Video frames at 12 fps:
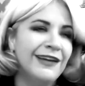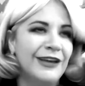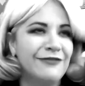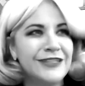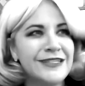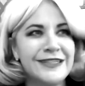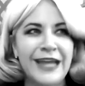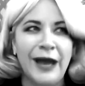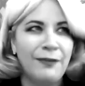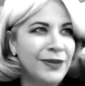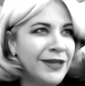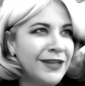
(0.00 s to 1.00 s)
If it doesn't
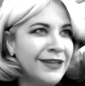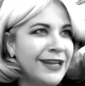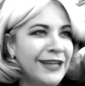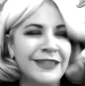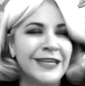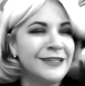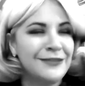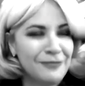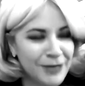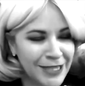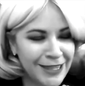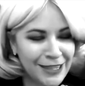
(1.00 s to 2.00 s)
happen at the end of
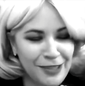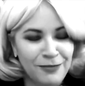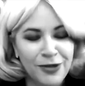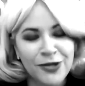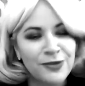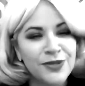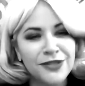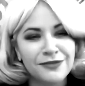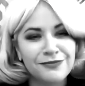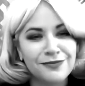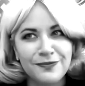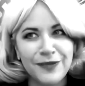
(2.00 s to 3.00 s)
the month, I'm not going to
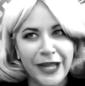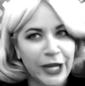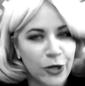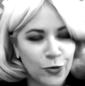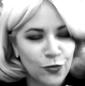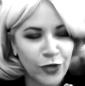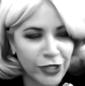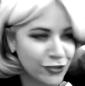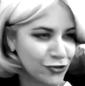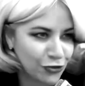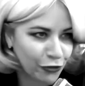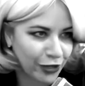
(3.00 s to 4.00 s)
be like
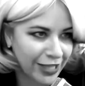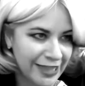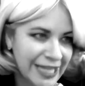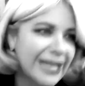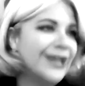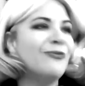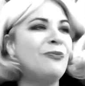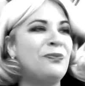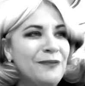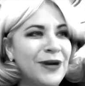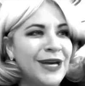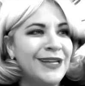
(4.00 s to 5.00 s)
crushed or anything.
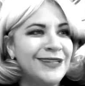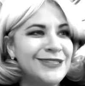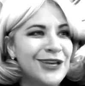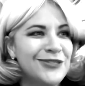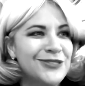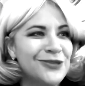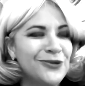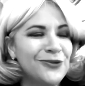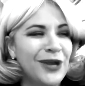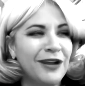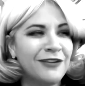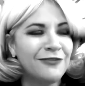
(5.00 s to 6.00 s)
But it's
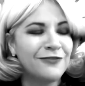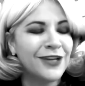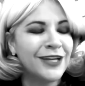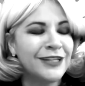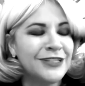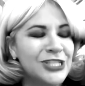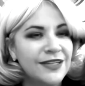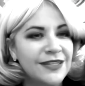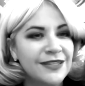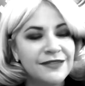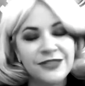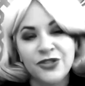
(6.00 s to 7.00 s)
also kind of fun
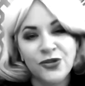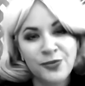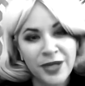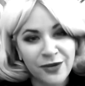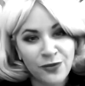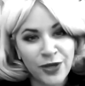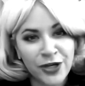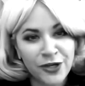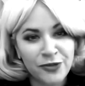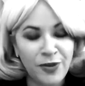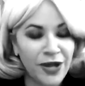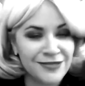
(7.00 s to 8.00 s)
to make a
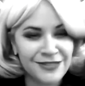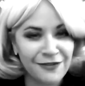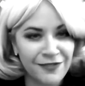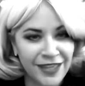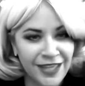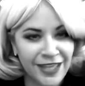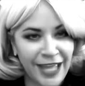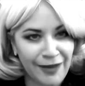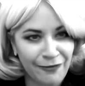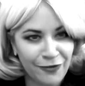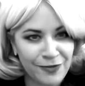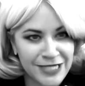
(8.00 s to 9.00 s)
weird positive thinking
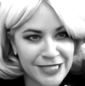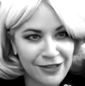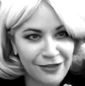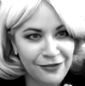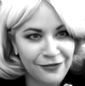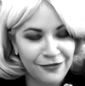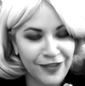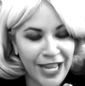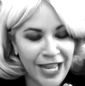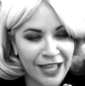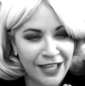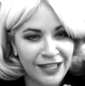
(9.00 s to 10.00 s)
game for myself.
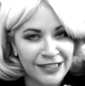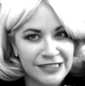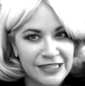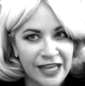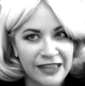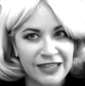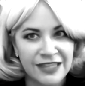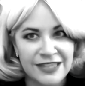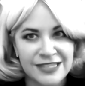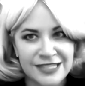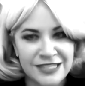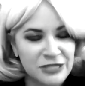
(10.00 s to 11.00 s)
And I think
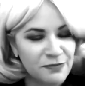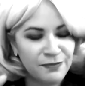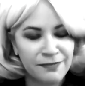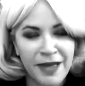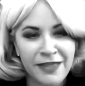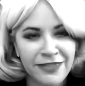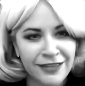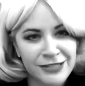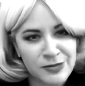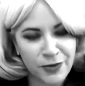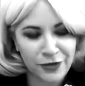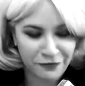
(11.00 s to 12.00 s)
this method
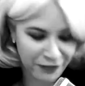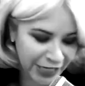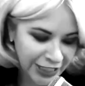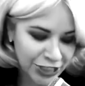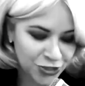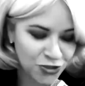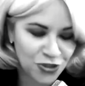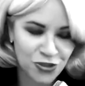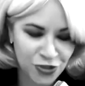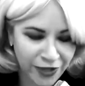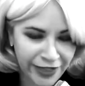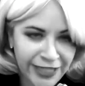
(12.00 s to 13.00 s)
is perfect. You should
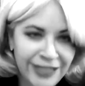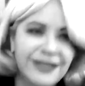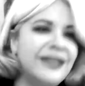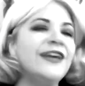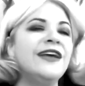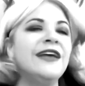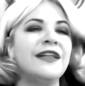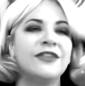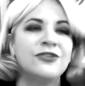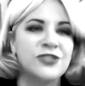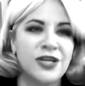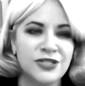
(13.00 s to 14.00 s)
try it.
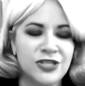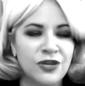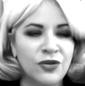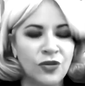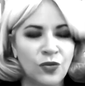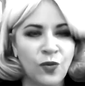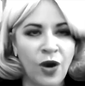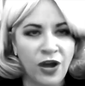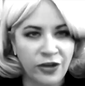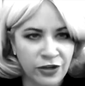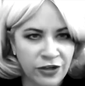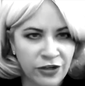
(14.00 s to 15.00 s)
There's also the
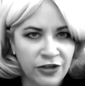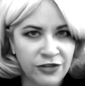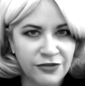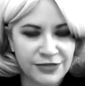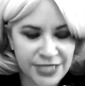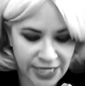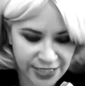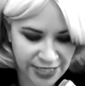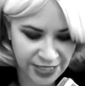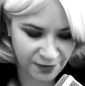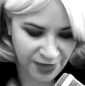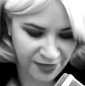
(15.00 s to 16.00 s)
water
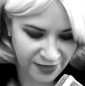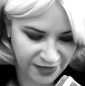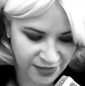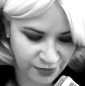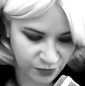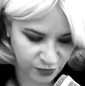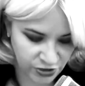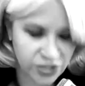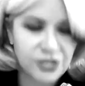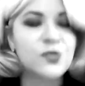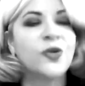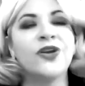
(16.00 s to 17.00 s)
technique method, which
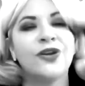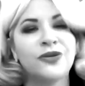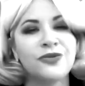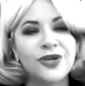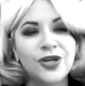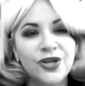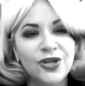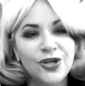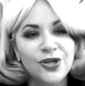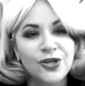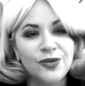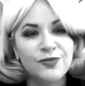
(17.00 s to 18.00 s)
is where
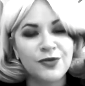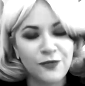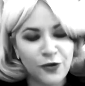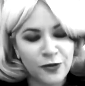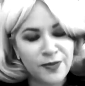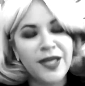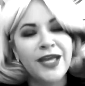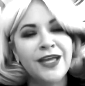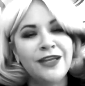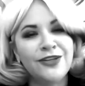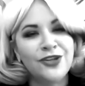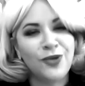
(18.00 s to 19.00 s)
before
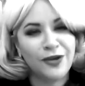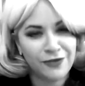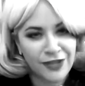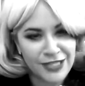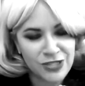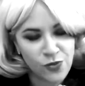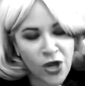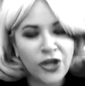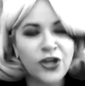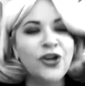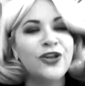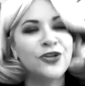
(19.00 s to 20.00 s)
bed, you have a glass of
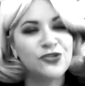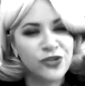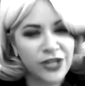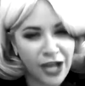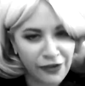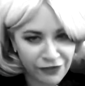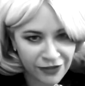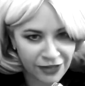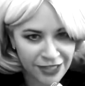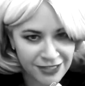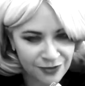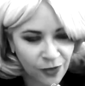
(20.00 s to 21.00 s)
water, you drink half the
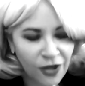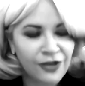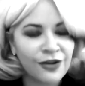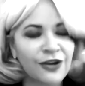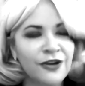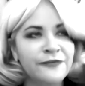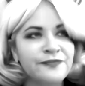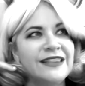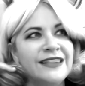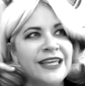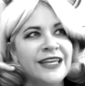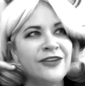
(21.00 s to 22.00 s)
glass of water,
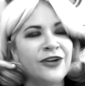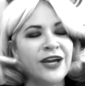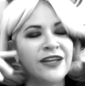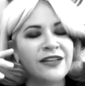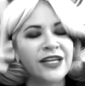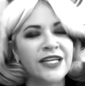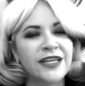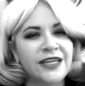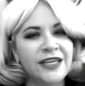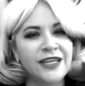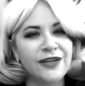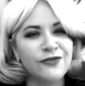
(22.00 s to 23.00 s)
then you kind of like
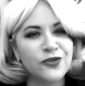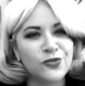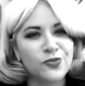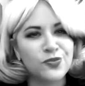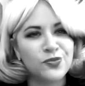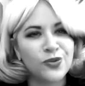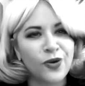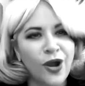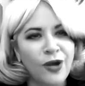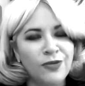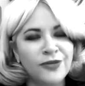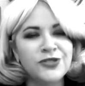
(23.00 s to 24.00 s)
give your
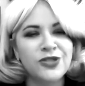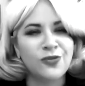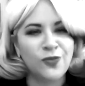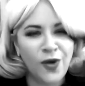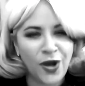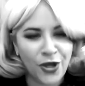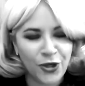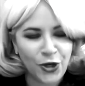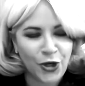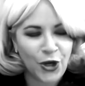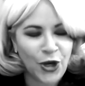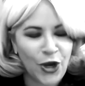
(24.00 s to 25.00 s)
problem to the
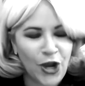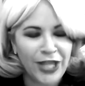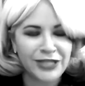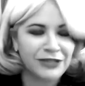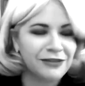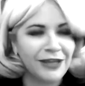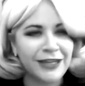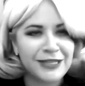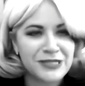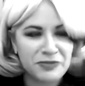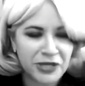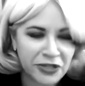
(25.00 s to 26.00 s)
water and it, I
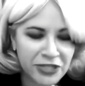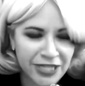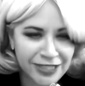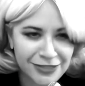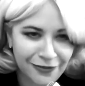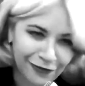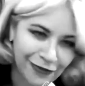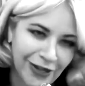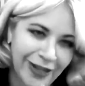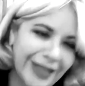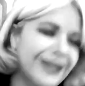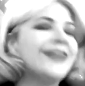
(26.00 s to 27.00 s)
guess, marinates
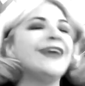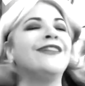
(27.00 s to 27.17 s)
overnight.